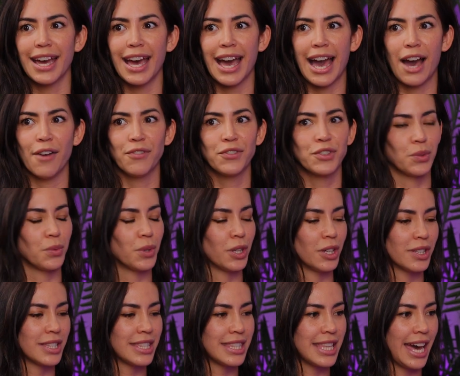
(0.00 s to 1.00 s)

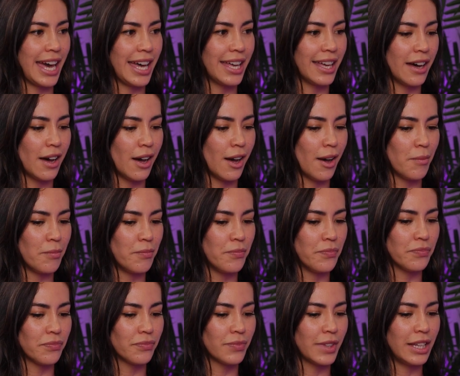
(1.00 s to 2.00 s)
afterwards that
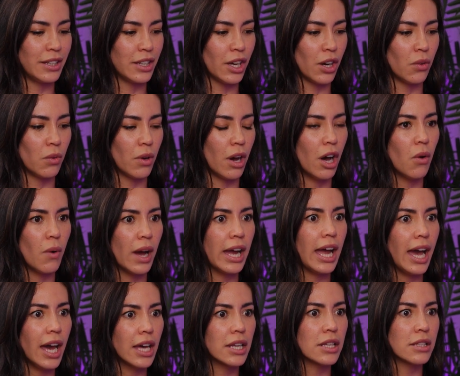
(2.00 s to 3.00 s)
oh,
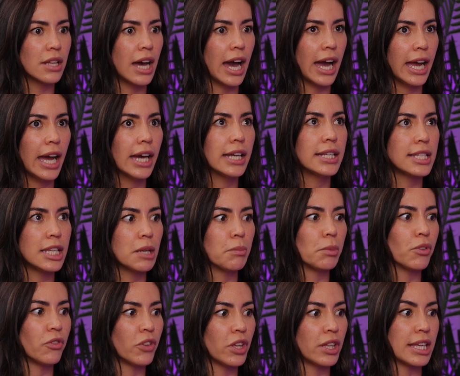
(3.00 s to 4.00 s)
I had
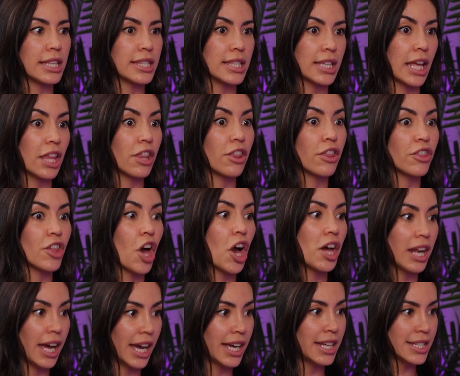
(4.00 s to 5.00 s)
deeper feelings than I
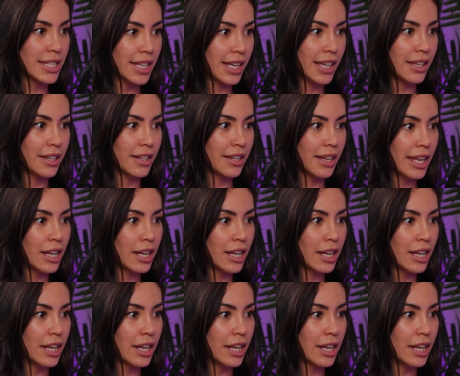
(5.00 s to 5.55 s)
thought I did.